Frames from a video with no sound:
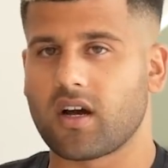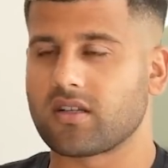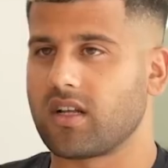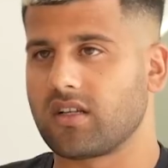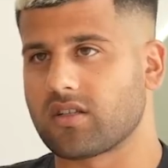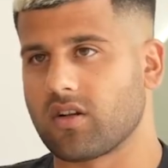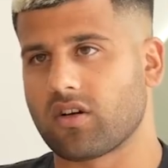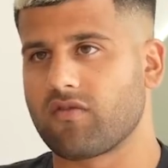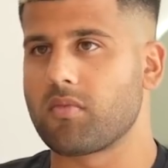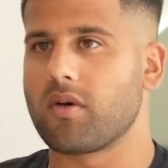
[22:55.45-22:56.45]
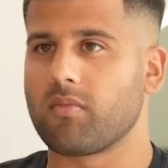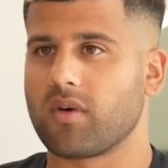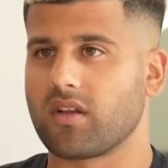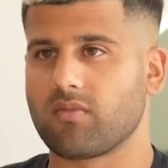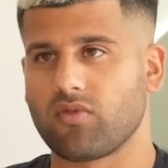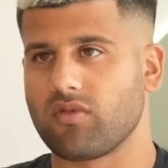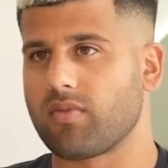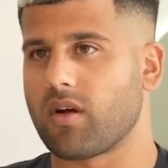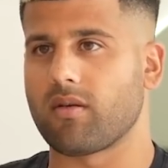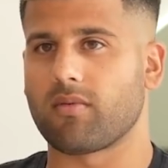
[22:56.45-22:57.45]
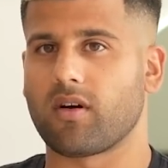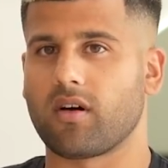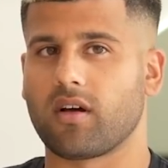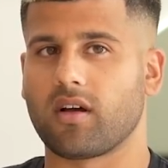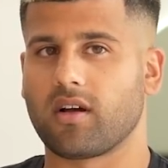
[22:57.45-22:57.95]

I was like, listen, I'll give you a bit of money, move, blah, blah.